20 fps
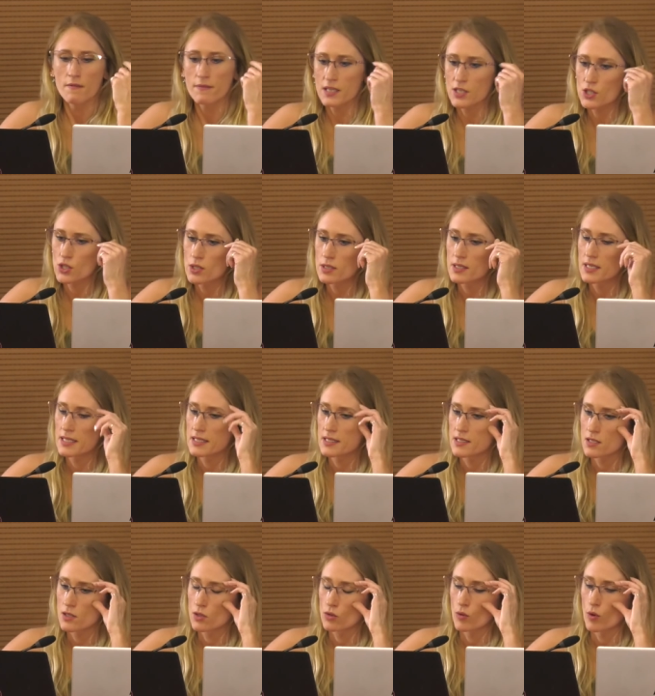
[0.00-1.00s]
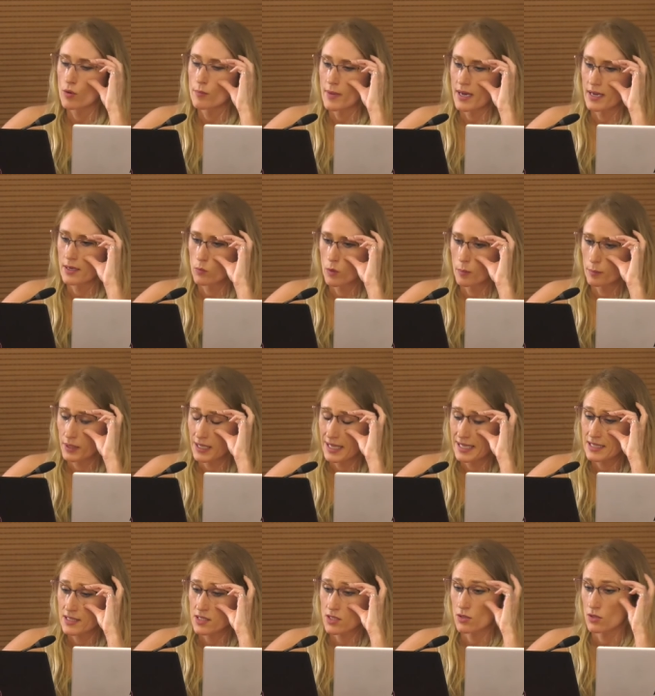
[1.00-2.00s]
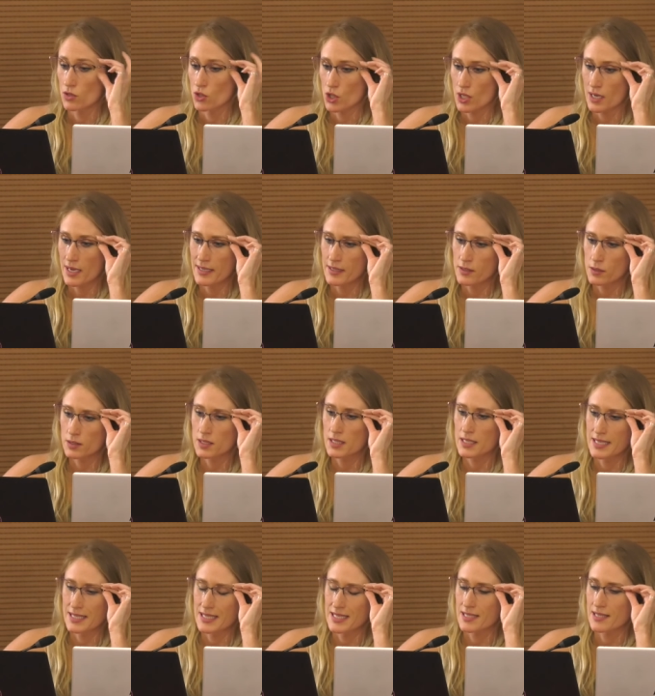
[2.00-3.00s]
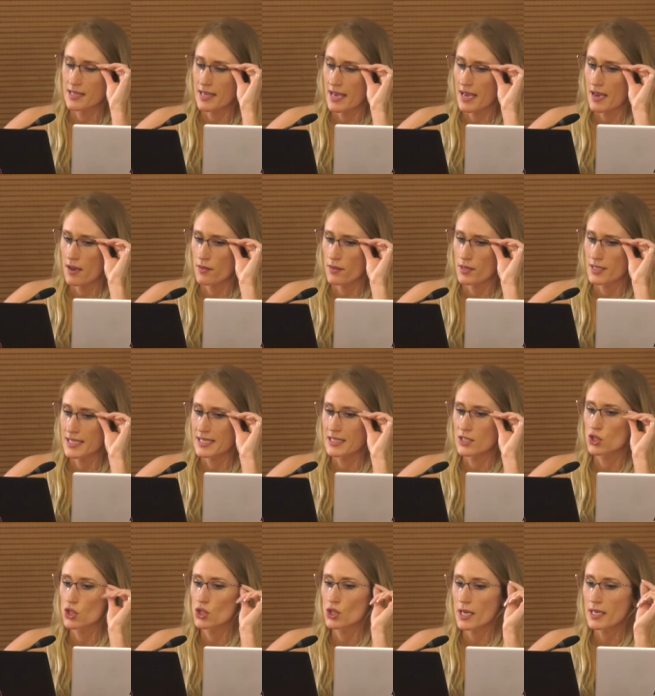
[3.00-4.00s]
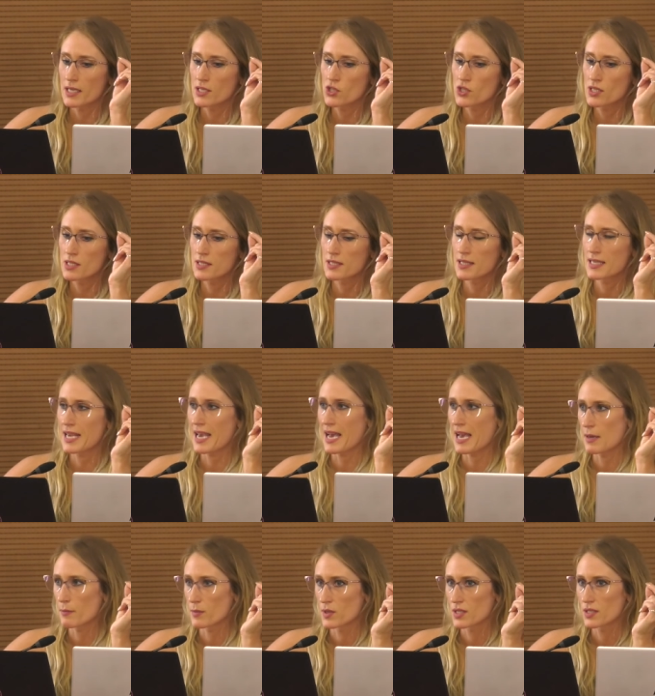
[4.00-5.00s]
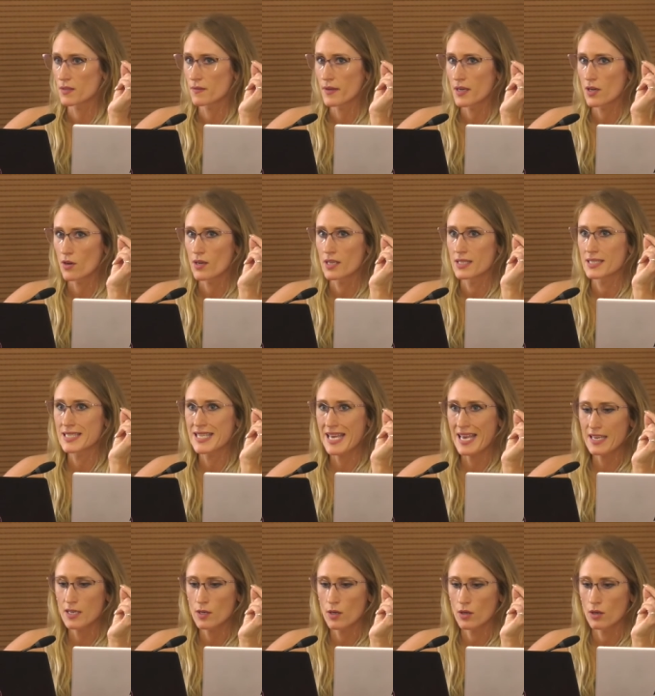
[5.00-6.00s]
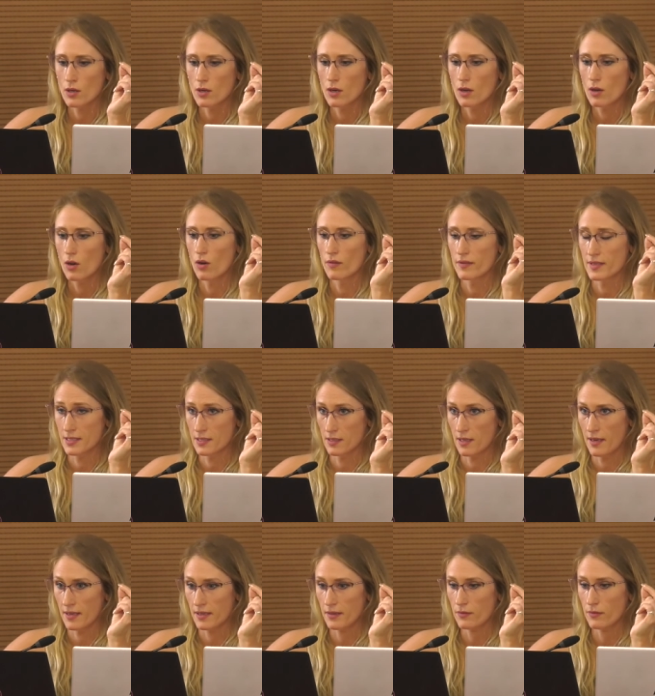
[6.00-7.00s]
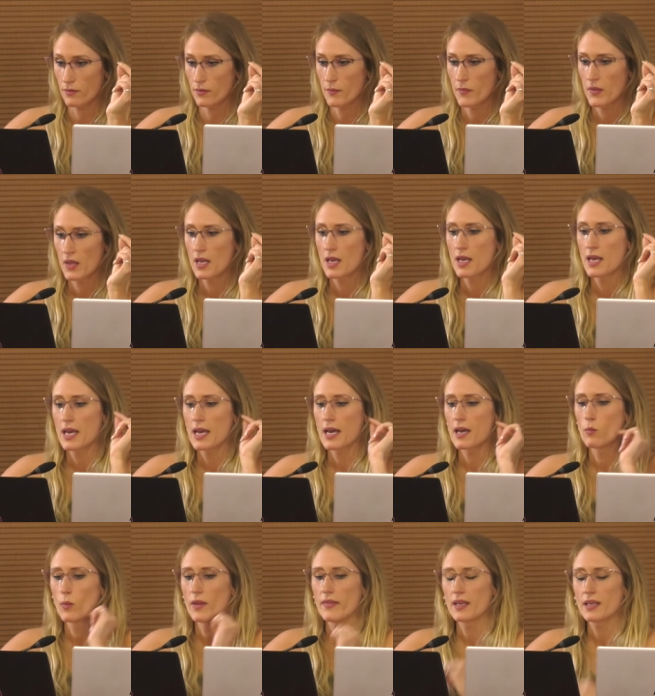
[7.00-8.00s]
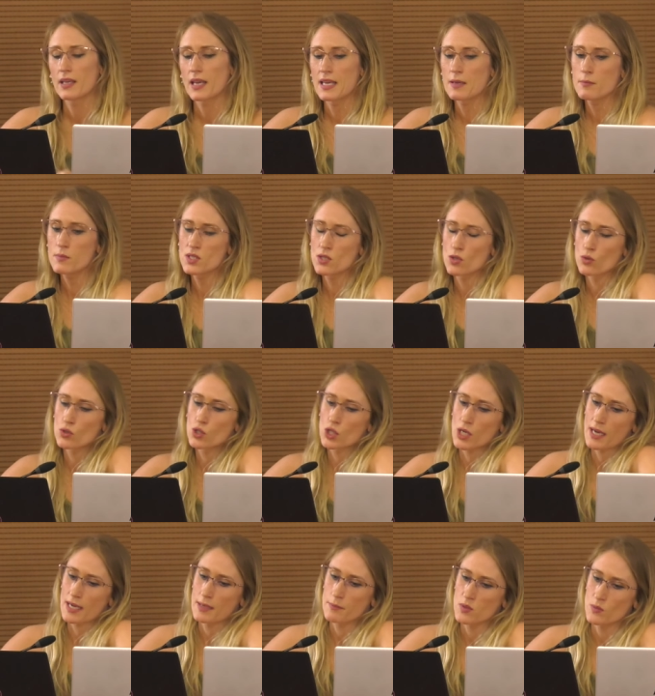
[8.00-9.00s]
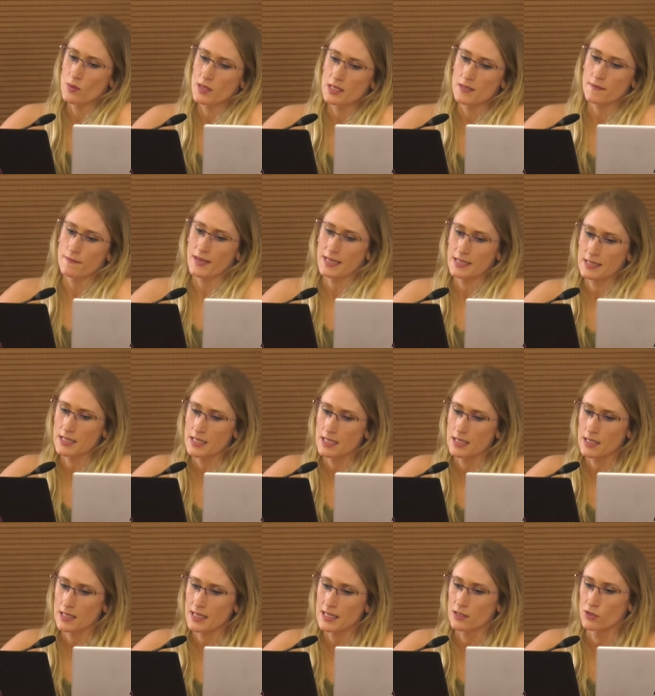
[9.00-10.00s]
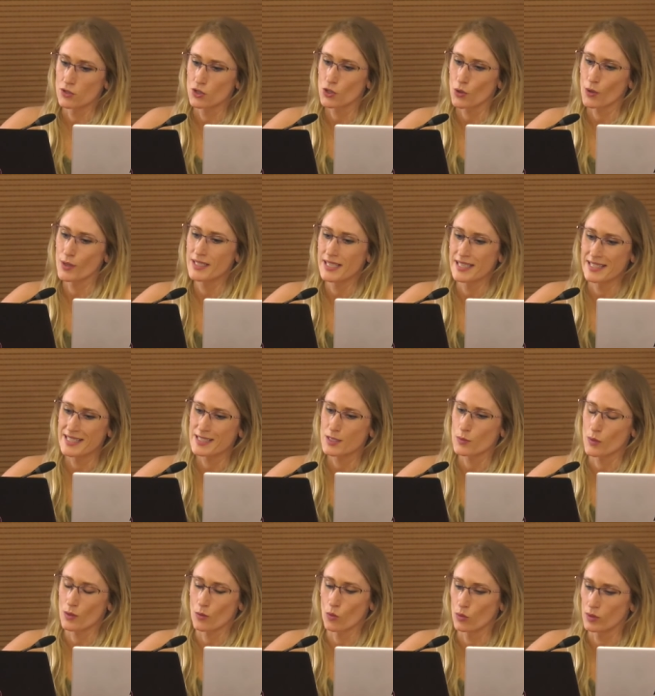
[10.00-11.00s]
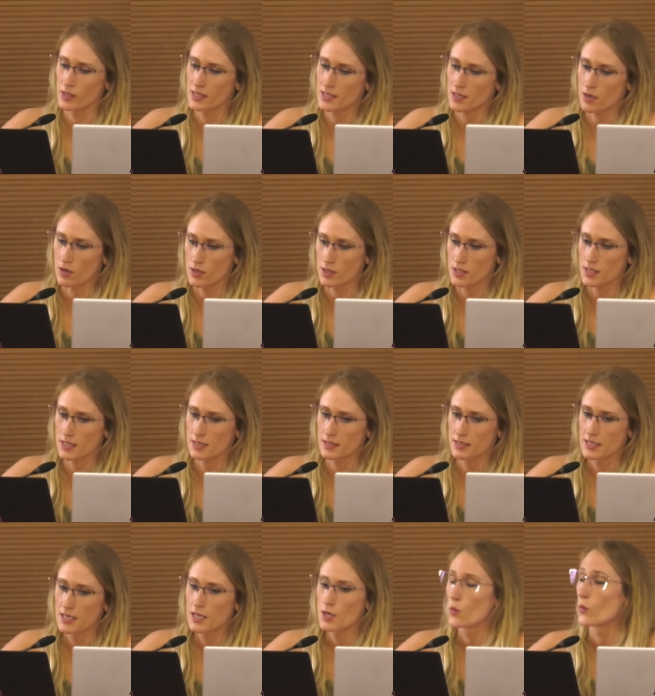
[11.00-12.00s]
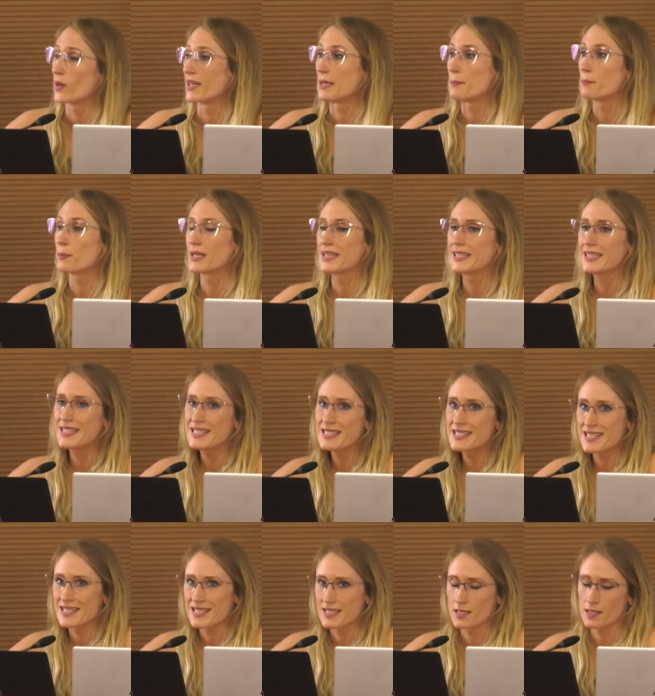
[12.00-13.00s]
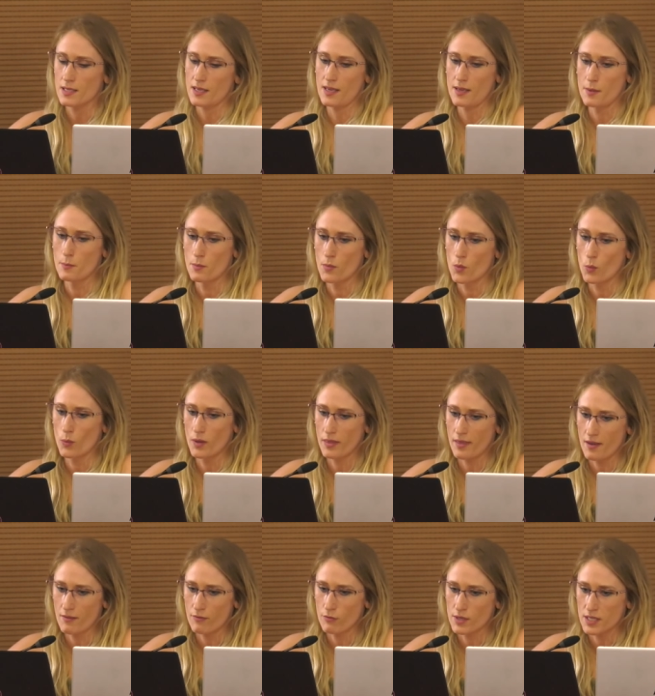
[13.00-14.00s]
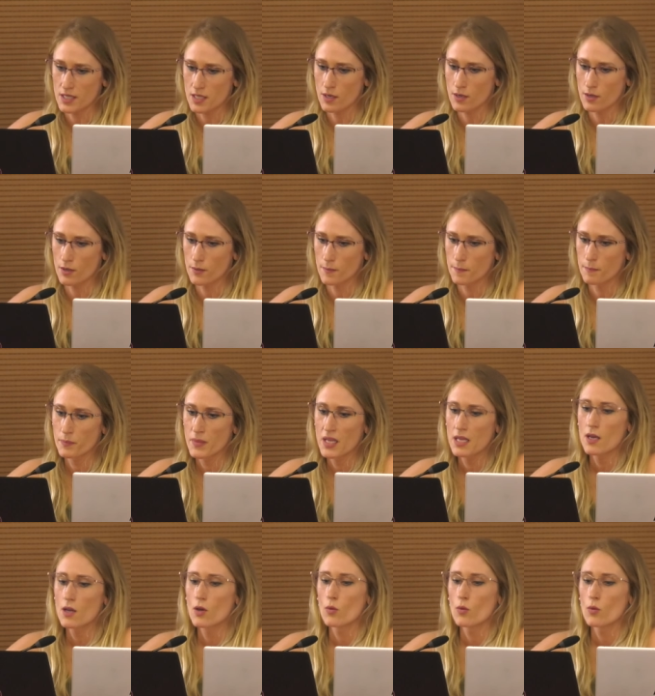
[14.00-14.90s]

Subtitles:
Fiction is to the grown man what play is to the child. It is there that he changes the atmosphere and tenor of his life. And when the game so chimes with his fancy that he can join in it with all his heart, when it pleases him with every turn,